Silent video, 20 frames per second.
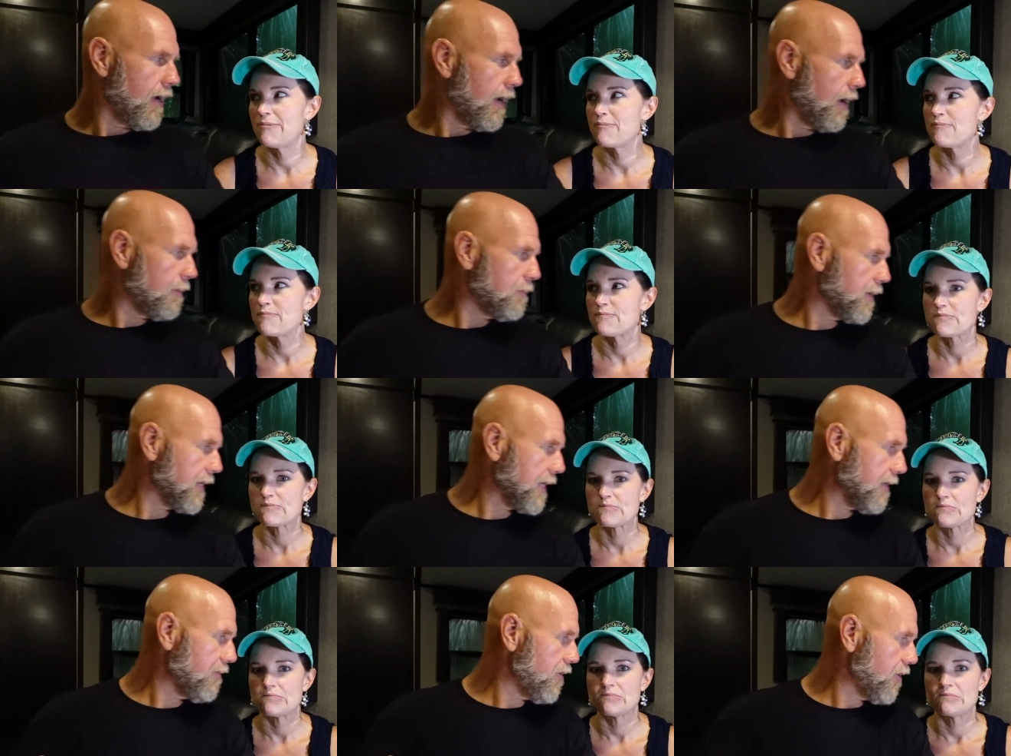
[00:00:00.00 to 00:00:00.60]
Speaker 1: I'm going
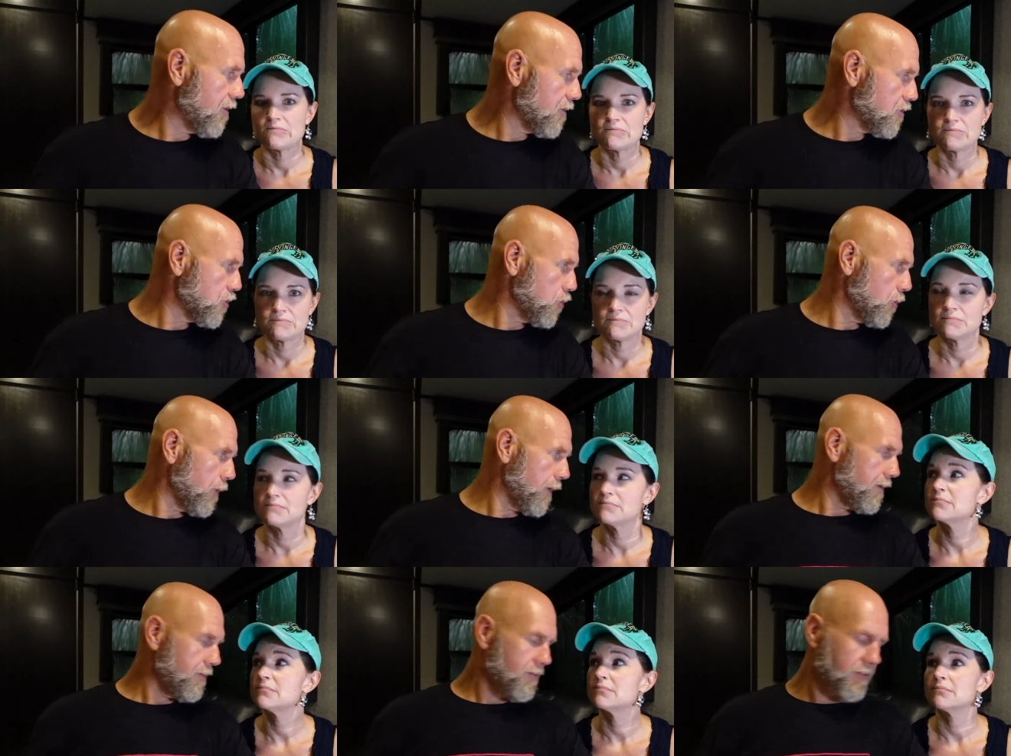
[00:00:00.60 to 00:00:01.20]
to give you your
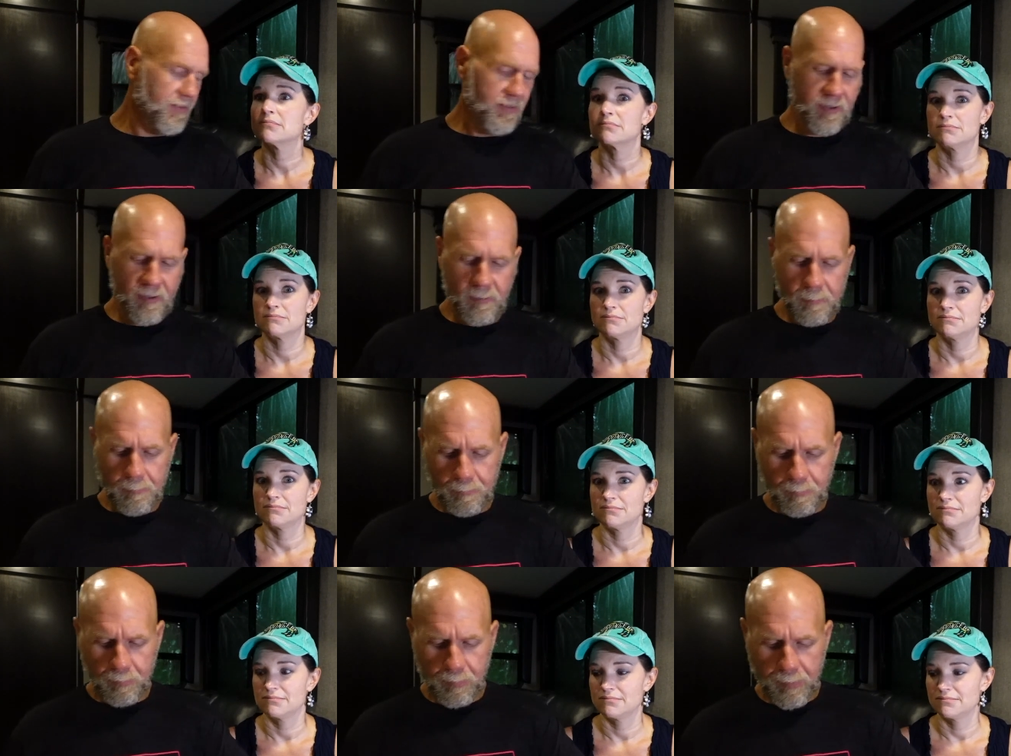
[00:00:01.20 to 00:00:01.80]
choice.
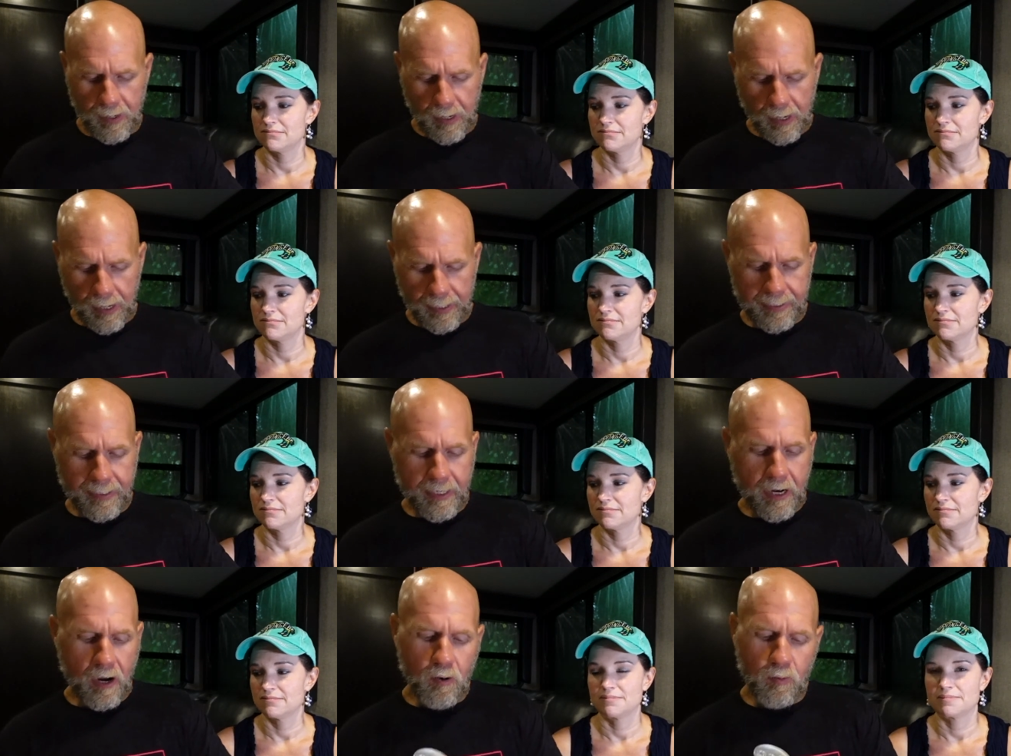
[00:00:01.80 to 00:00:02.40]
I
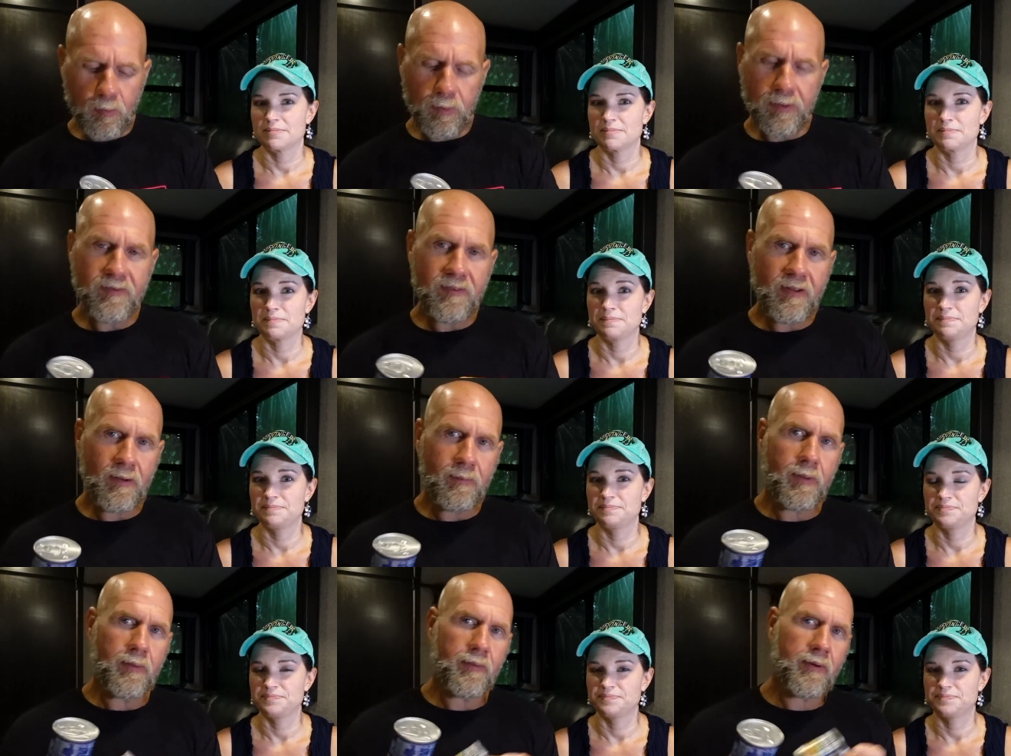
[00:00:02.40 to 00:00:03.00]
know we
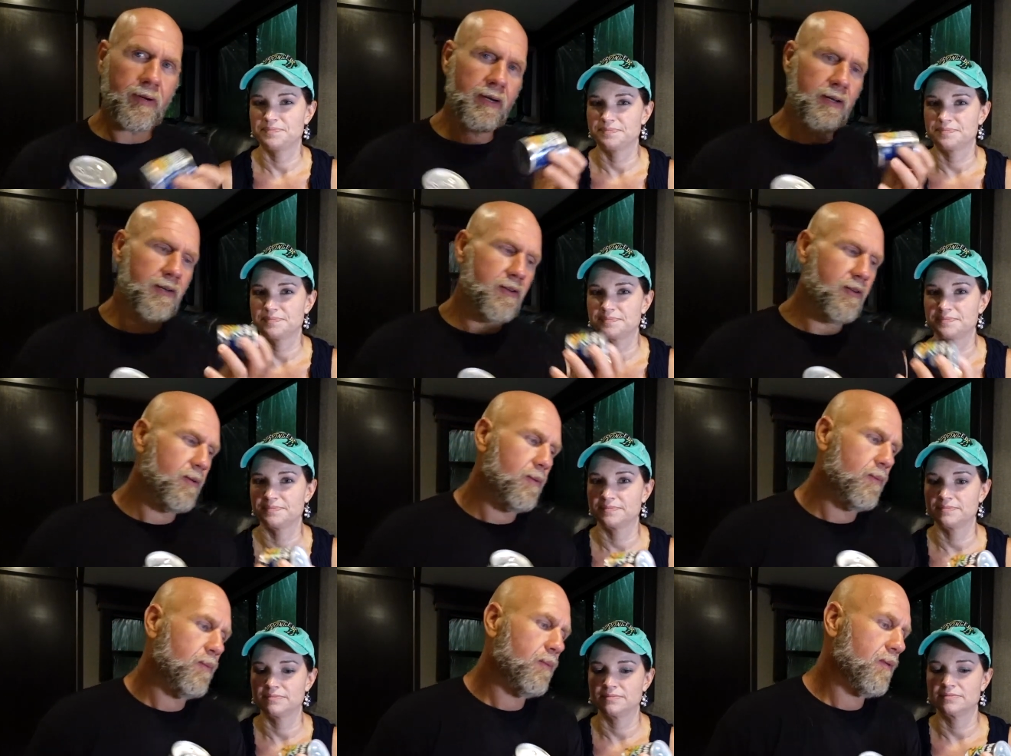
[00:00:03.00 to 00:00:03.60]
said we were going to
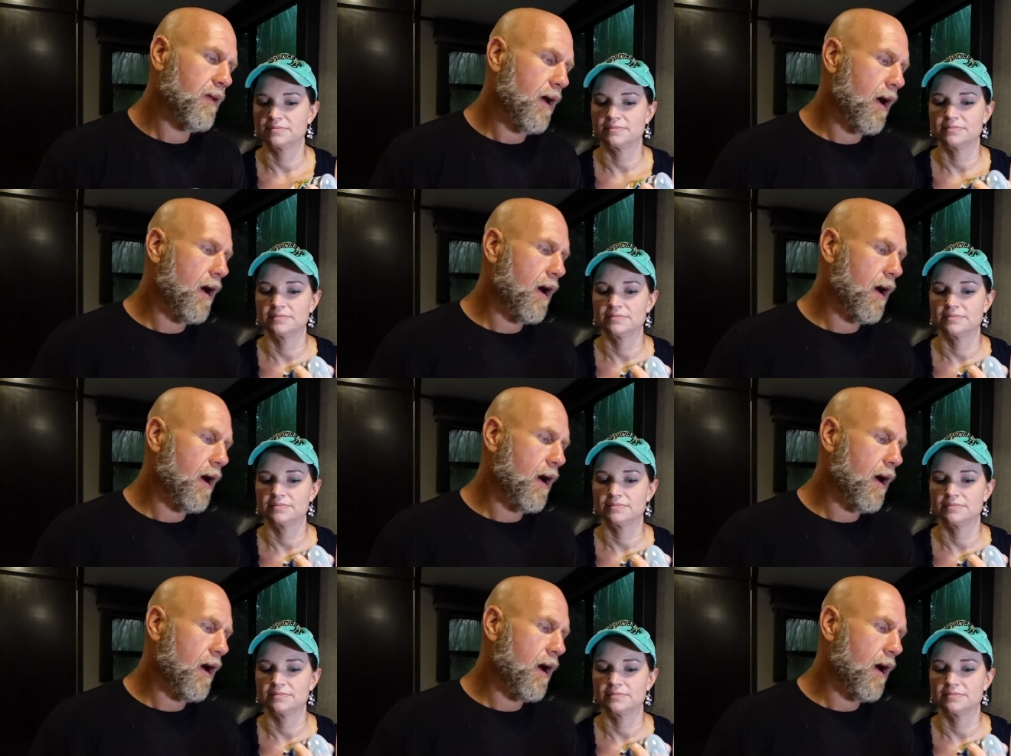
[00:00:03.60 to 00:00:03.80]
do the